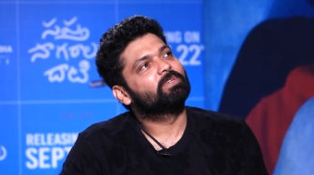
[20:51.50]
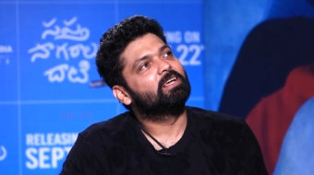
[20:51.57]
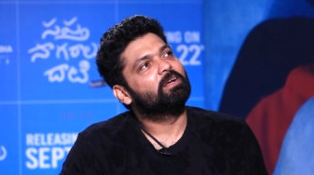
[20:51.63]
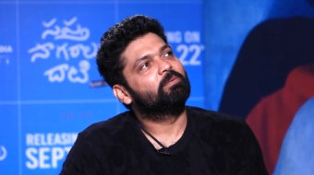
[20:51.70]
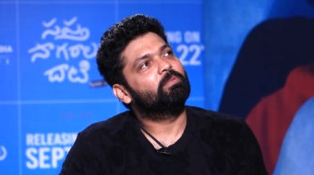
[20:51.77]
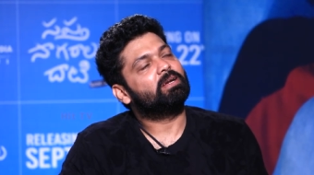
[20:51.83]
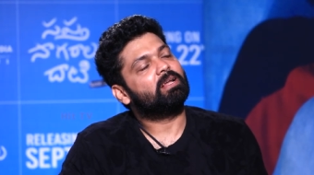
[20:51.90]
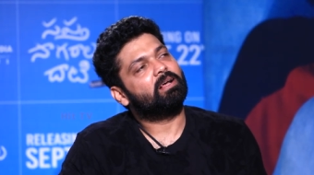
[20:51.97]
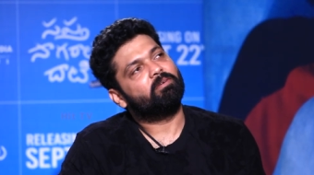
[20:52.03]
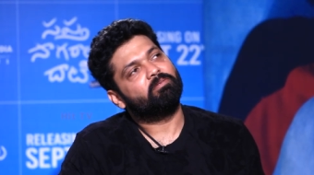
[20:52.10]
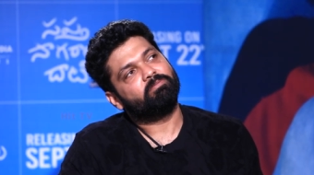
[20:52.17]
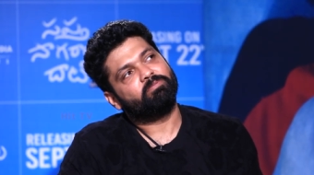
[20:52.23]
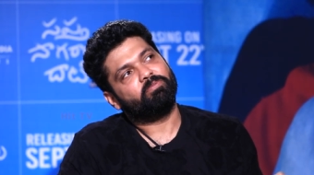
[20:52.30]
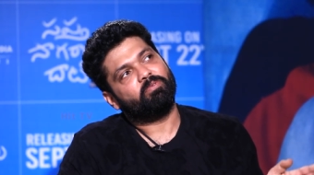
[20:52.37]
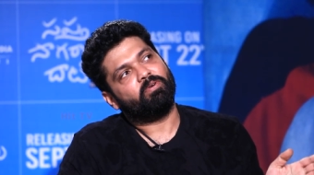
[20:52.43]
but
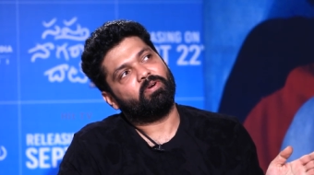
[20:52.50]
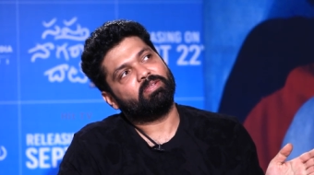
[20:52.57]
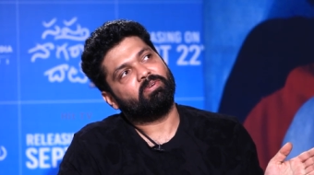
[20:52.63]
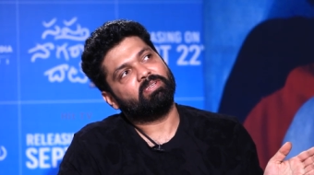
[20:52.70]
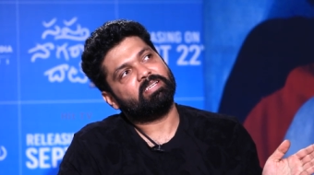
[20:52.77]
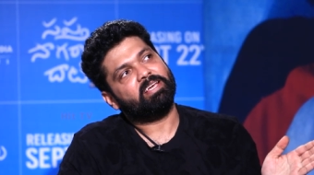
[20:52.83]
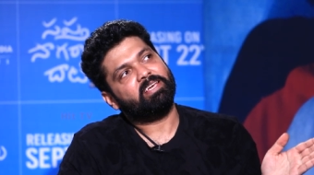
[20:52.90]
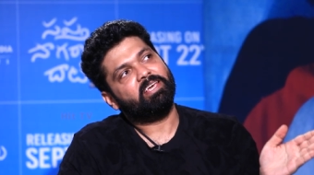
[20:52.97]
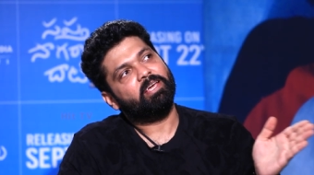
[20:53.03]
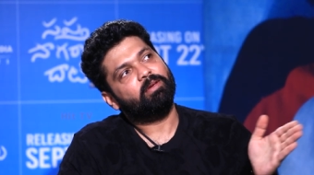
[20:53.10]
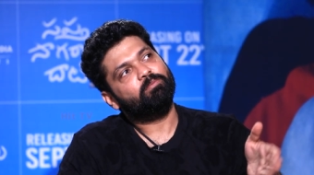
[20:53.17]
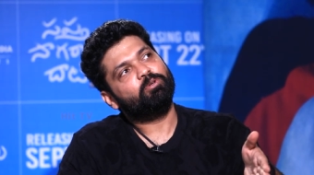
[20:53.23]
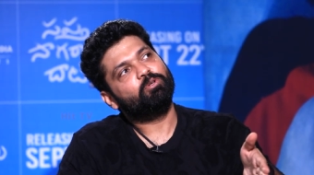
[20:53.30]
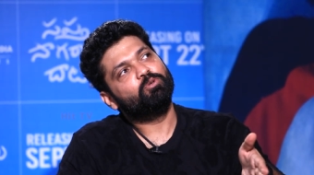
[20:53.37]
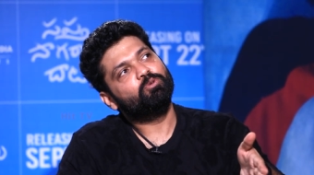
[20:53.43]
once I
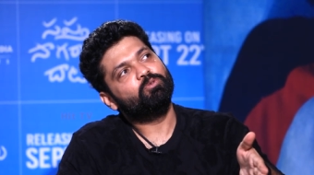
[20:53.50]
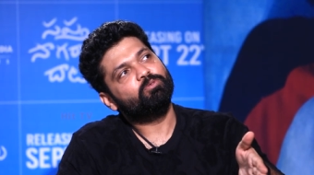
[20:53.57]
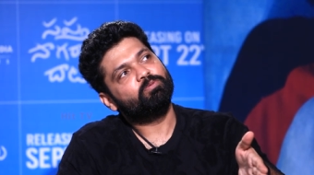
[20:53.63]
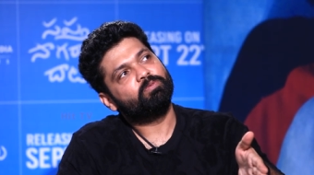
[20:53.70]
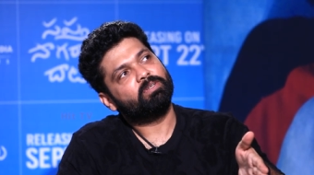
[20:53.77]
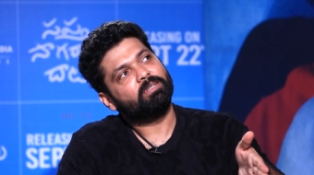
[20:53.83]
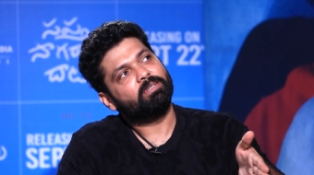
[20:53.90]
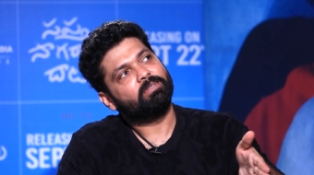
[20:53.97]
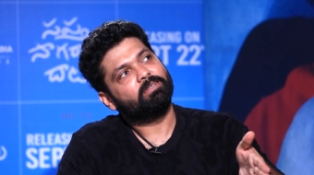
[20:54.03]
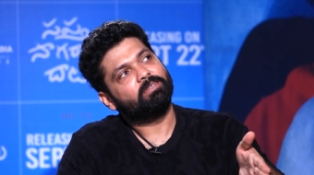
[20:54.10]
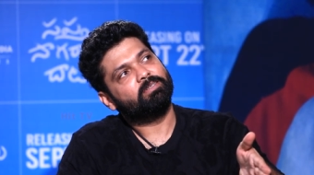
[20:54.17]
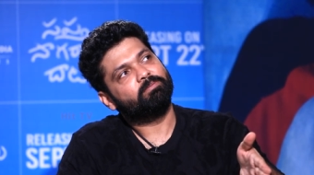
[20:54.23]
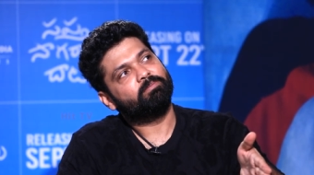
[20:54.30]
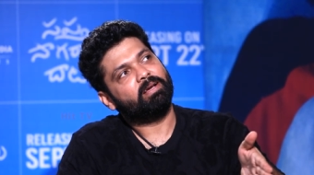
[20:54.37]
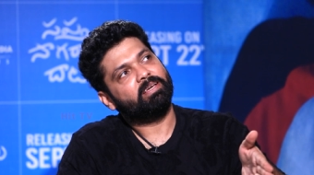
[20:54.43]
came to
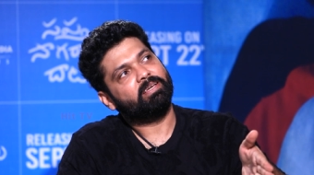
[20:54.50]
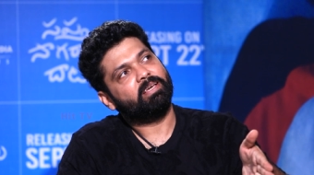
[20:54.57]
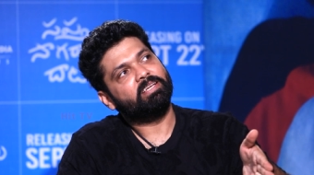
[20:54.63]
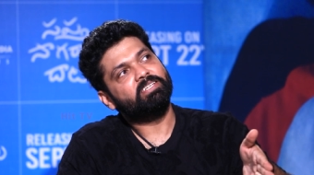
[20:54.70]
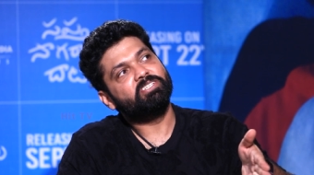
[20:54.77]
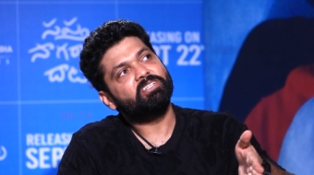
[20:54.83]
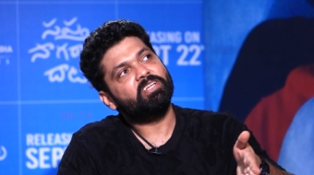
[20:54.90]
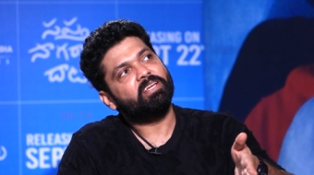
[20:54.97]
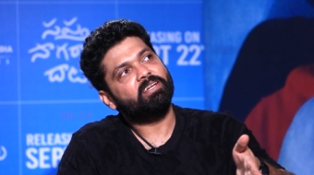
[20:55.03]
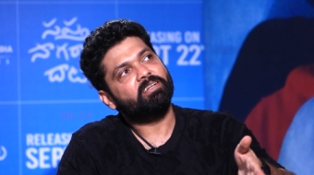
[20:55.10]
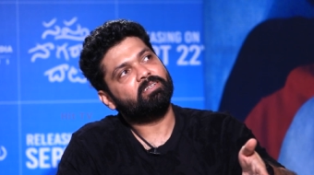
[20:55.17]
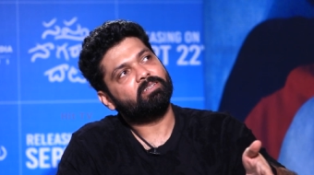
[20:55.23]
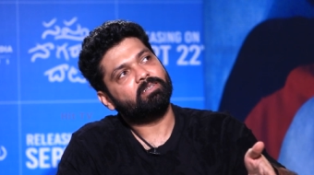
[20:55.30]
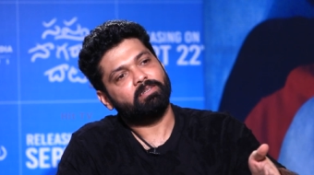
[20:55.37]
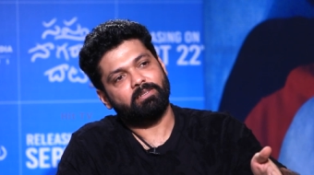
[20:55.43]
uh, my
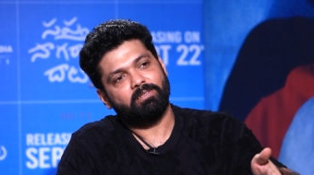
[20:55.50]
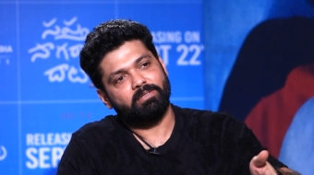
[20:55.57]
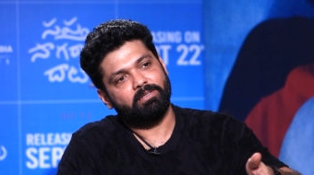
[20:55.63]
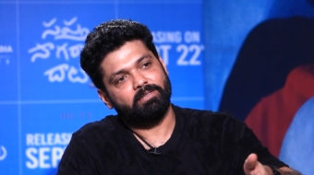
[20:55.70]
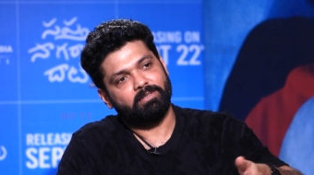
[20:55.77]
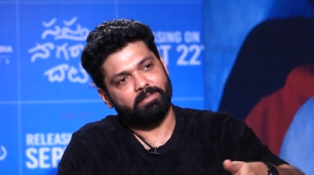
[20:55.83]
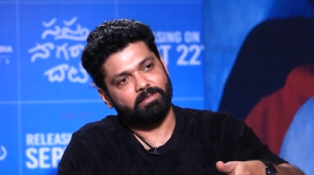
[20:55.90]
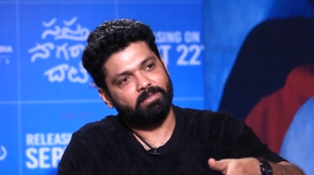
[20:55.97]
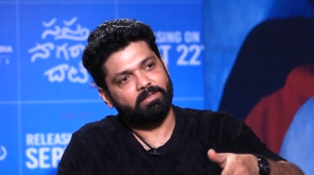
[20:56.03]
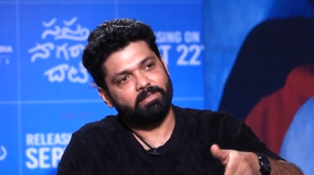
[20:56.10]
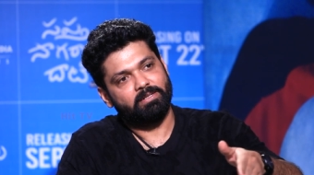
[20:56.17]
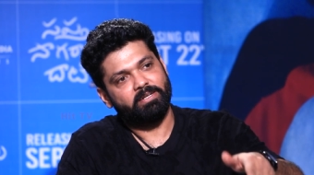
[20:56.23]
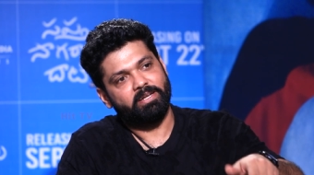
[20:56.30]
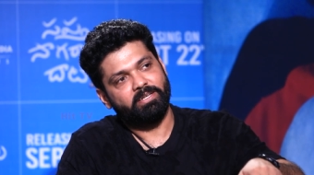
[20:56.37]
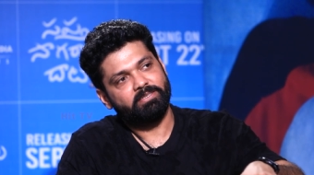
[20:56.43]
engineering
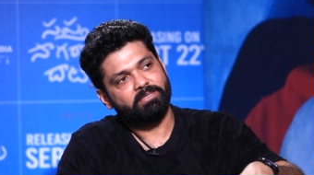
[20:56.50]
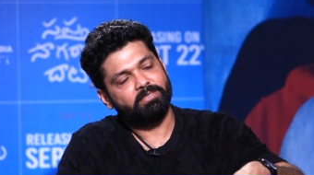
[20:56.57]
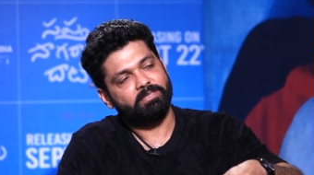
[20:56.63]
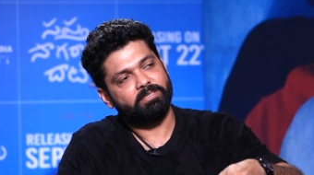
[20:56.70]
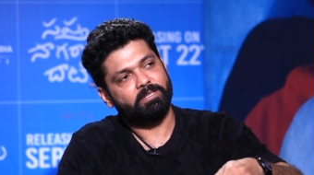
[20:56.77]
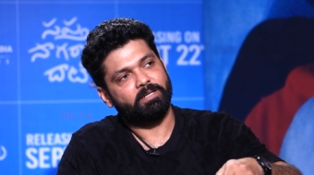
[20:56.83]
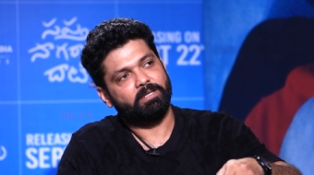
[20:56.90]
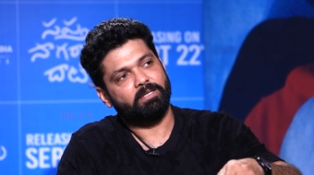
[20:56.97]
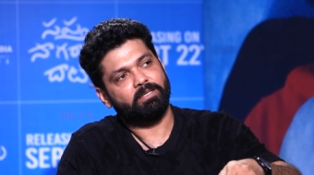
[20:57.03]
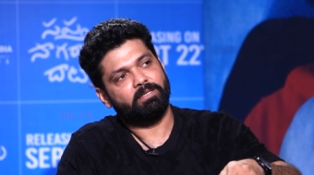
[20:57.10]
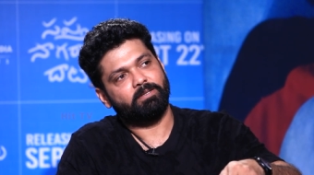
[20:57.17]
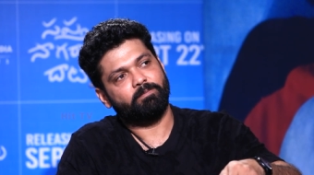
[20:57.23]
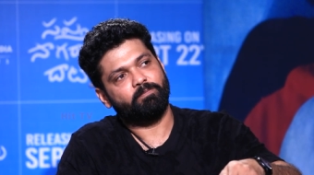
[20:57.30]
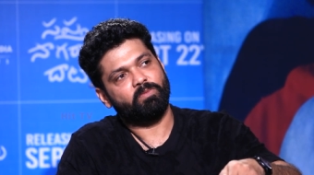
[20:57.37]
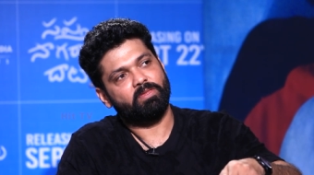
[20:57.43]
uh, days,
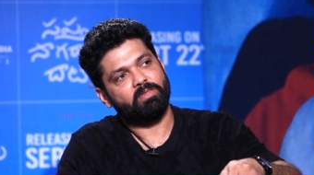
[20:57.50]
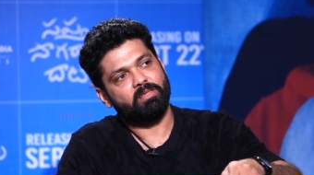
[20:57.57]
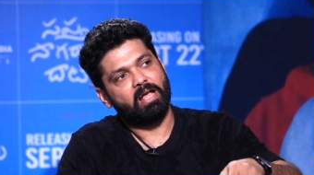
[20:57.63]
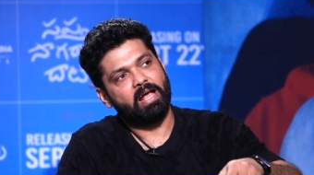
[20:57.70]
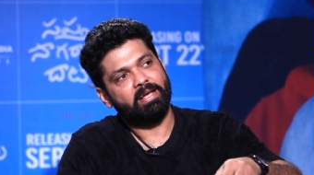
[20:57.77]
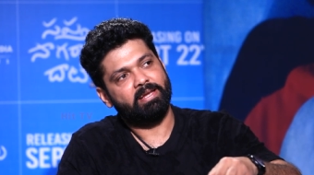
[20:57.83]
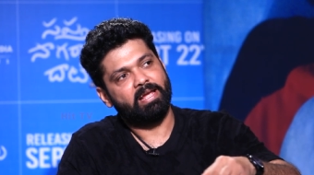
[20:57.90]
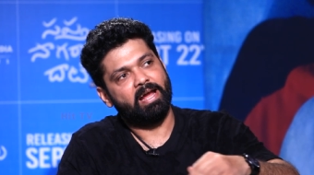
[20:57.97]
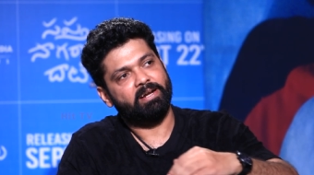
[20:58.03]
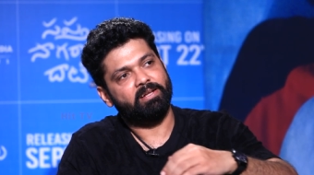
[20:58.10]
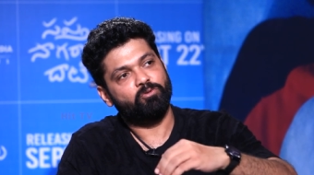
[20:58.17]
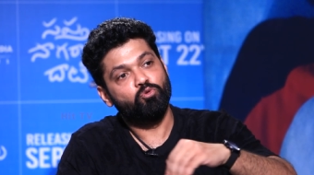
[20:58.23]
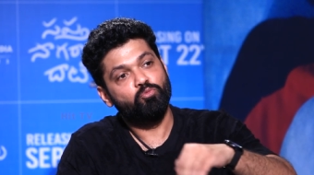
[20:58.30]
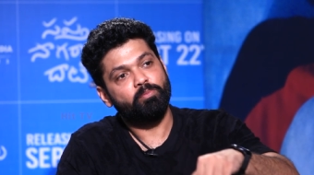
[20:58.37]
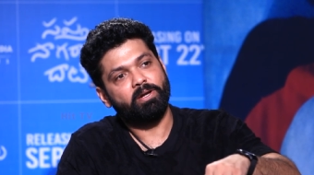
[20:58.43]
uh, I had a
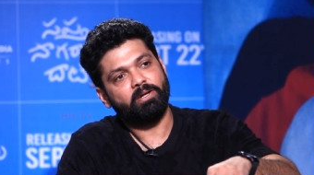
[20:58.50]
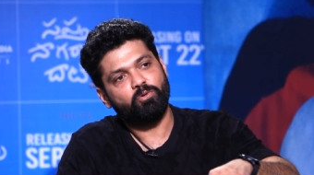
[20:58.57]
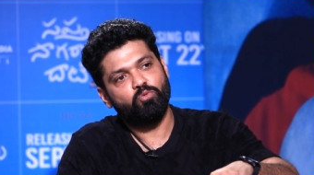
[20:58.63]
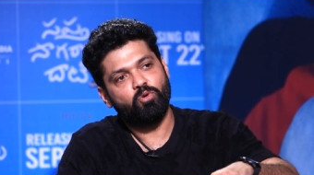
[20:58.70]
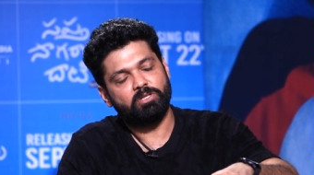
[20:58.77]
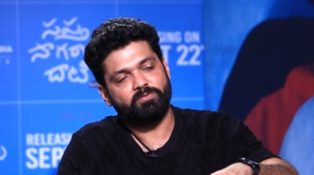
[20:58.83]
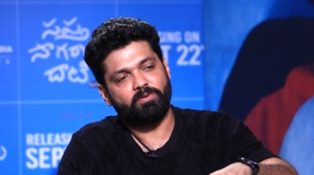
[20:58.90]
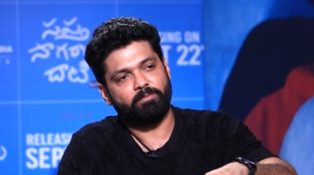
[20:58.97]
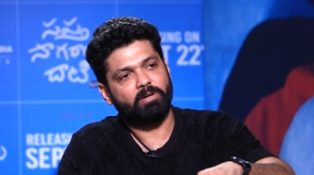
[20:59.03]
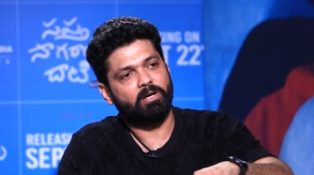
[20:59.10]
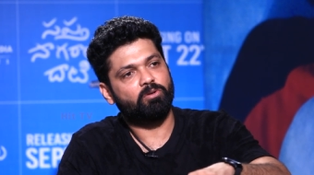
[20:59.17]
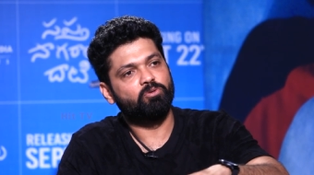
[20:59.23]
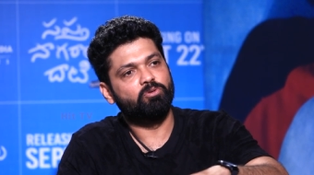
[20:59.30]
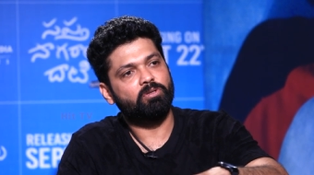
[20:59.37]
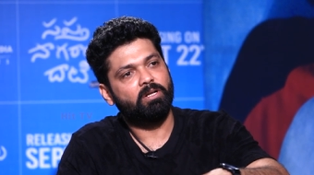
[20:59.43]
roommate who was from
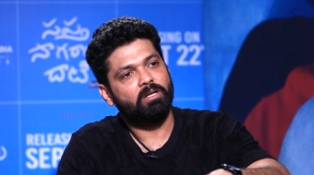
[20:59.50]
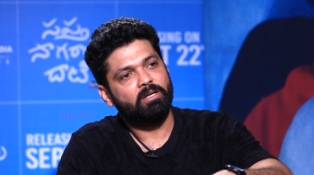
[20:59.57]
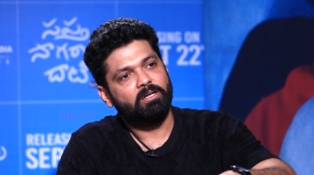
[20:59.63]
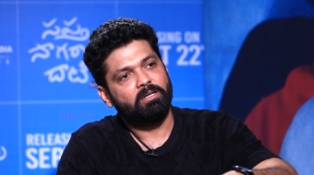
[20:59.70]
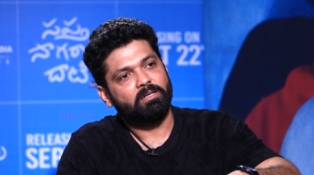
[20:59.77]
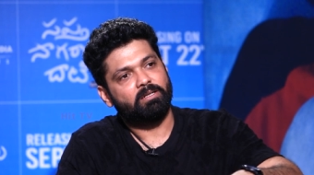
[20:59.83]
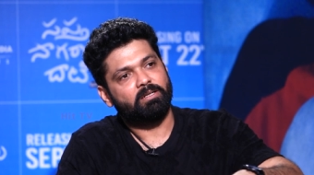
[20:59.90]
Kurnool, okay.